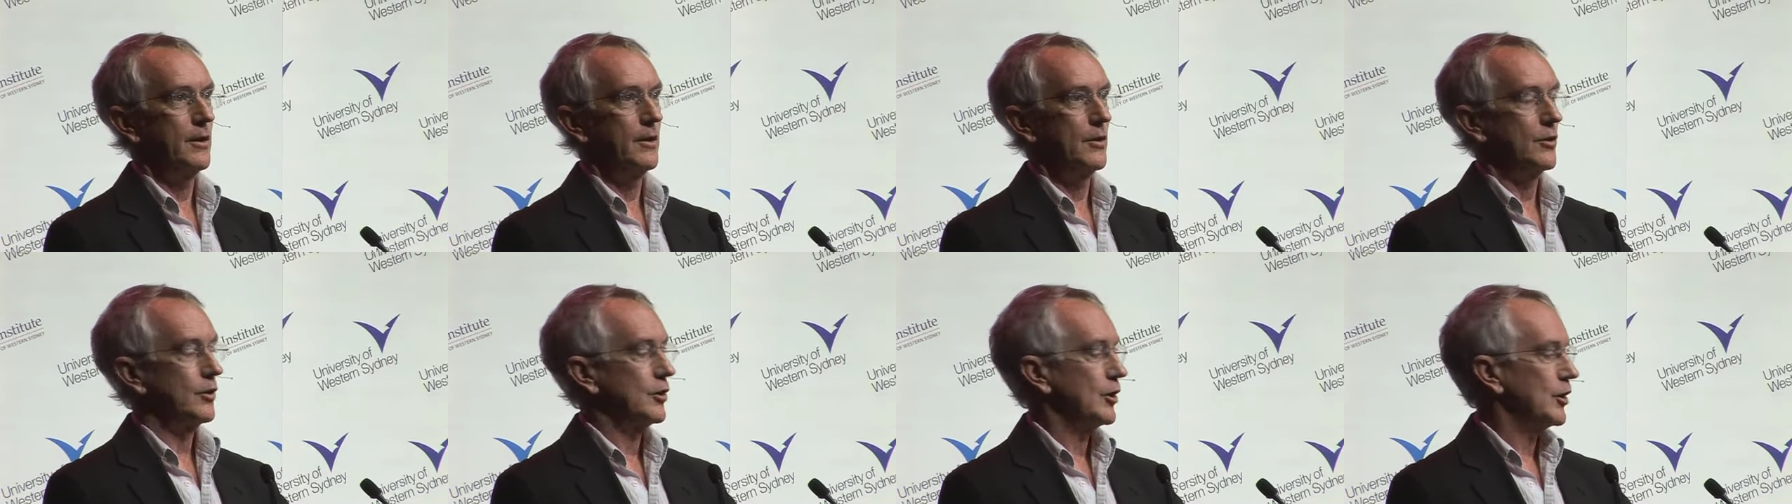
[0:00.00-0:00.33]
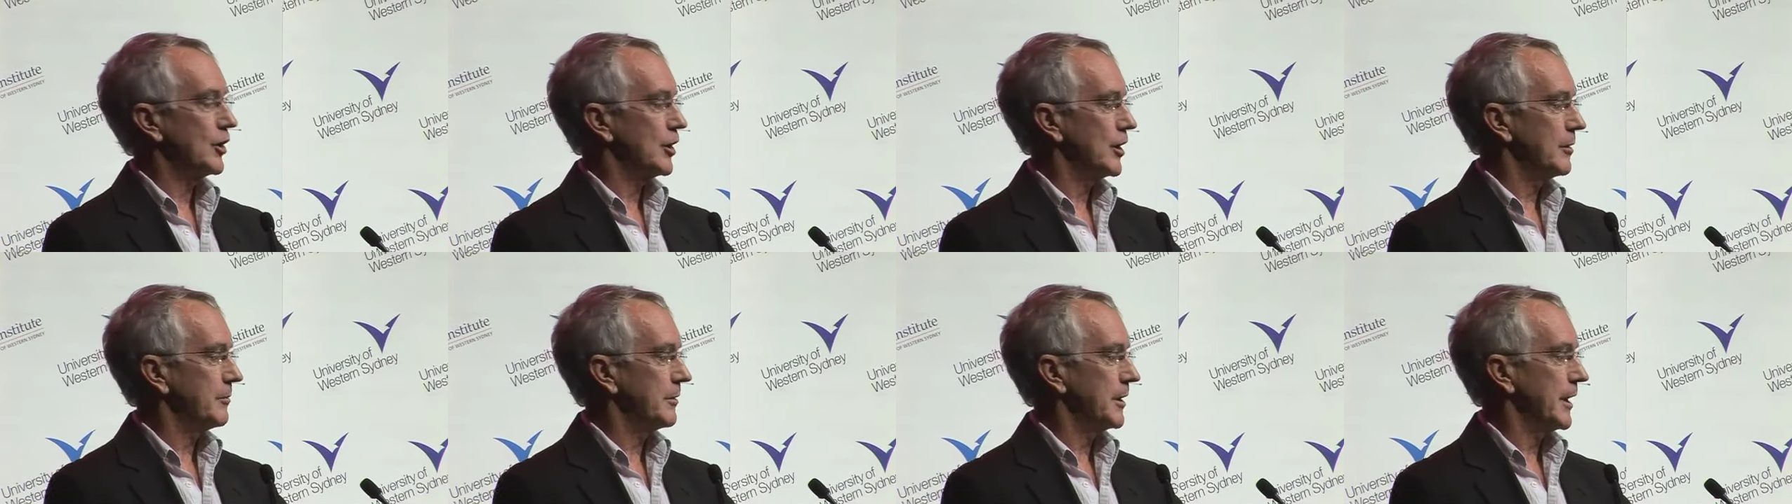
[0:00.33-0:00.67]
can
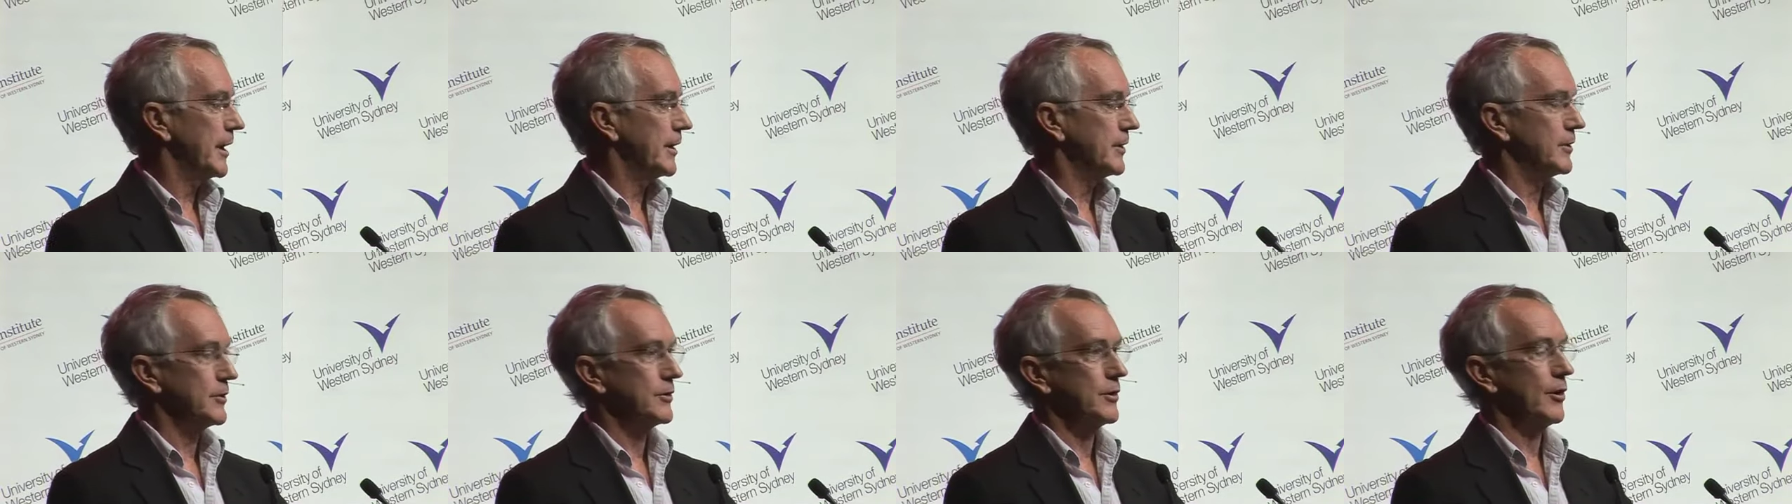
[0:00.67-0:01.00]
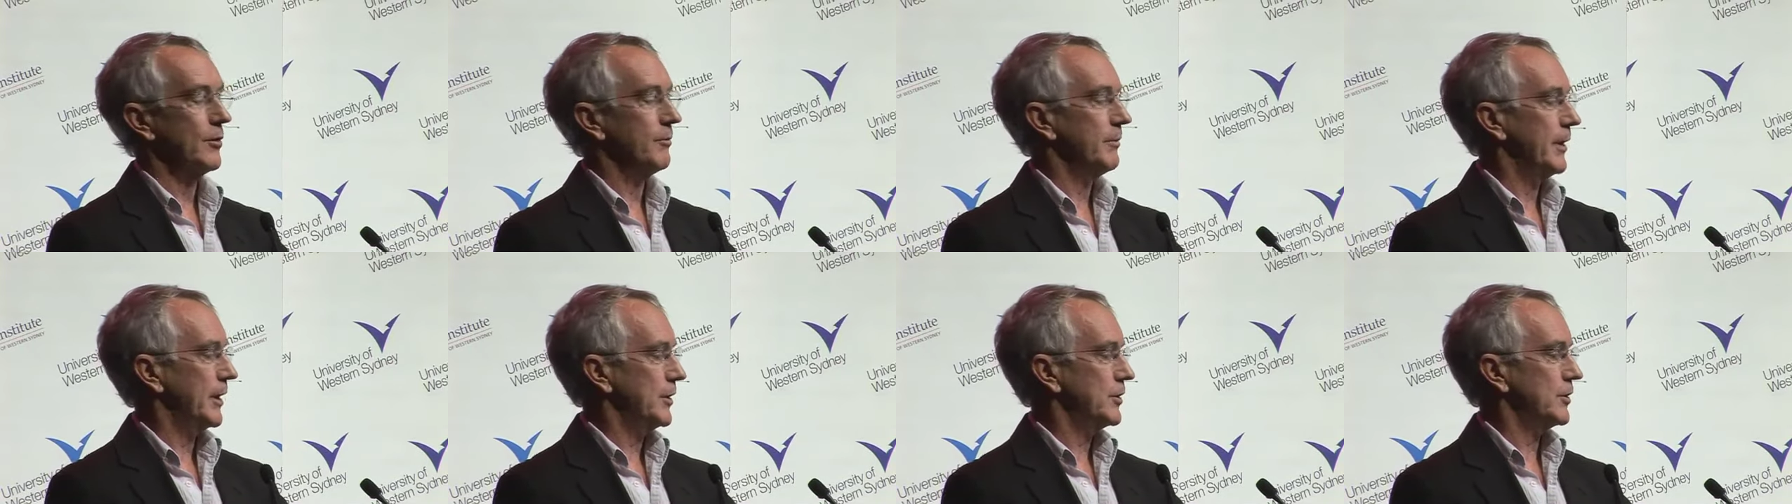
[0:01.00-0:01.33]
accumulate
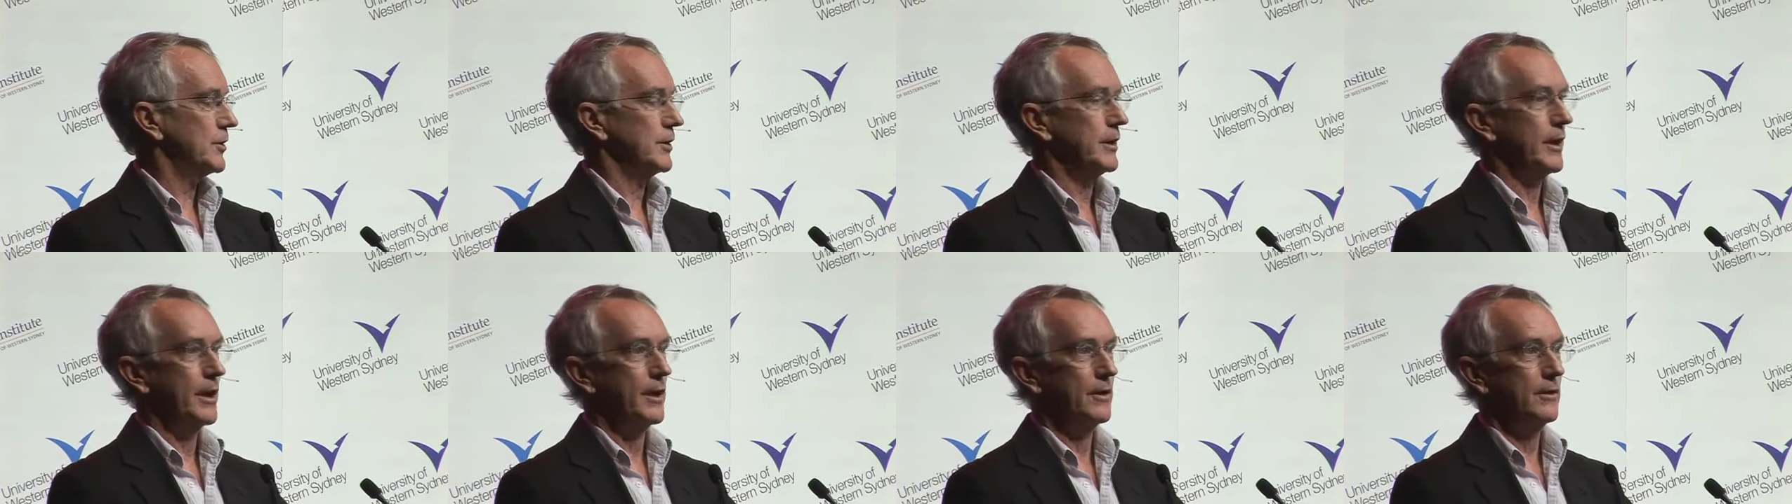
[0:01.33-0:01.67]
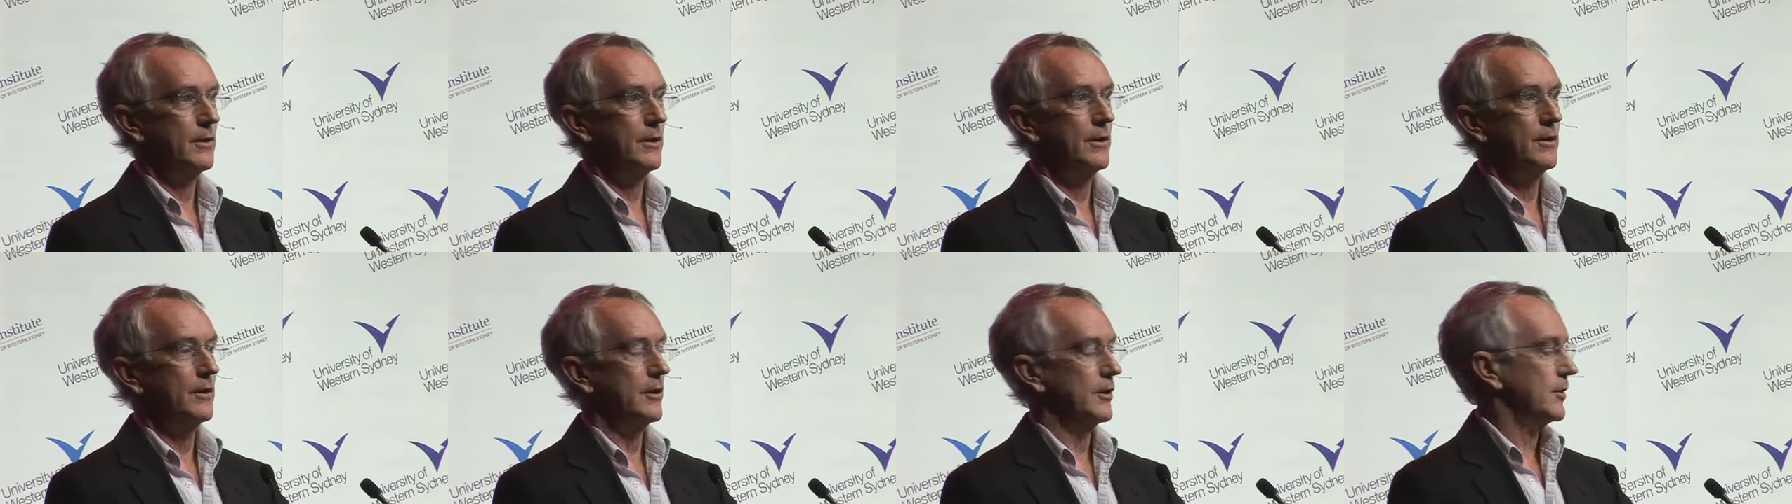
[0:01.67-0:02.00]
so much debt
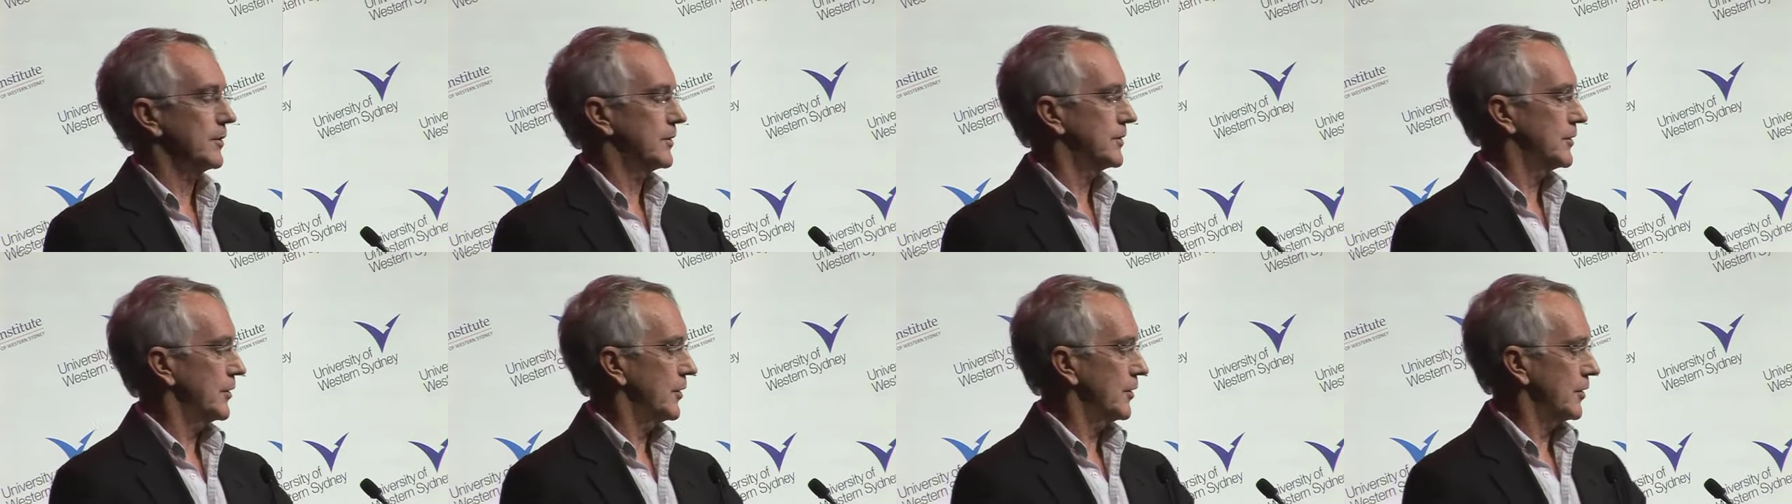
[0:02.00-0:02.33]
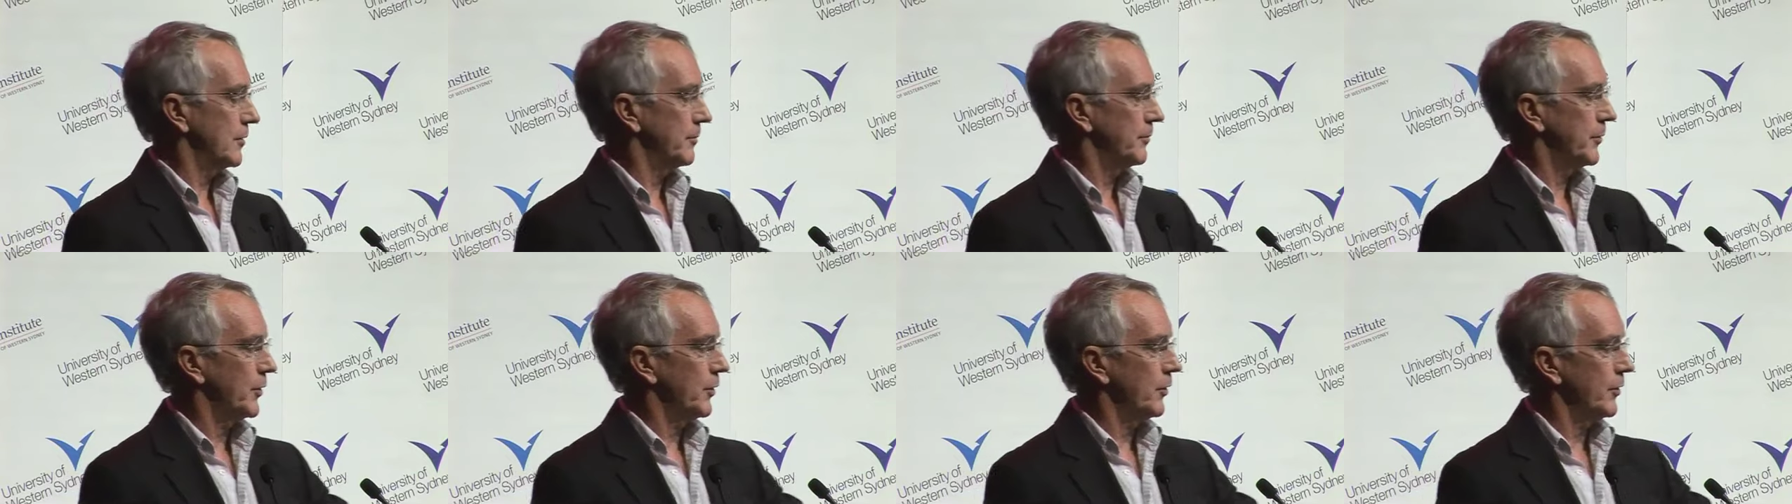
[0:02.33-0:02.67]
that at a
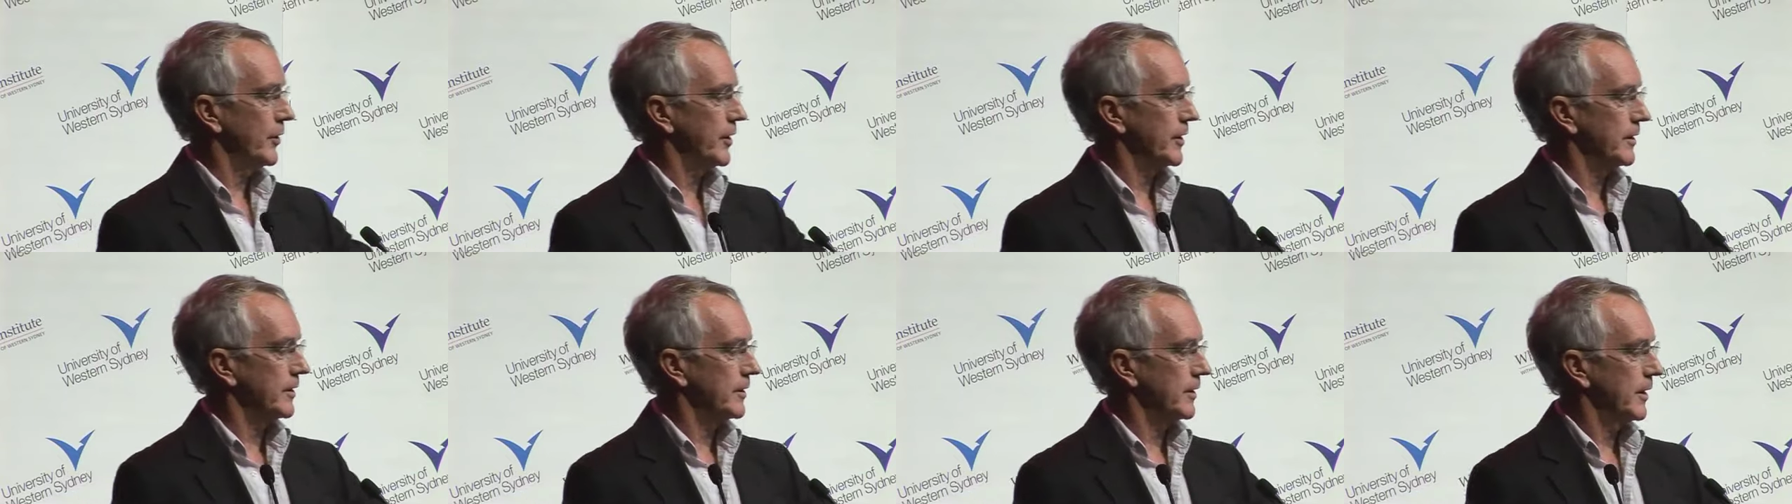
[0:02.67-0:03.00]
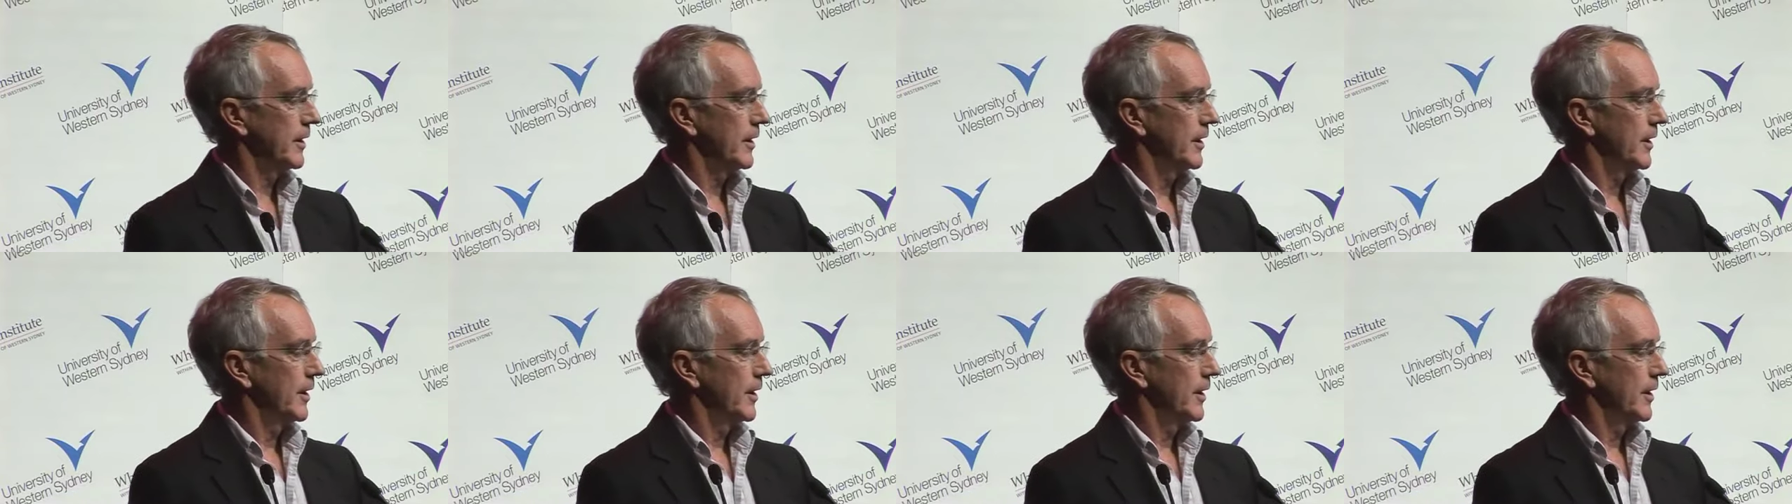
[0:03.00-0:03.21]
certain point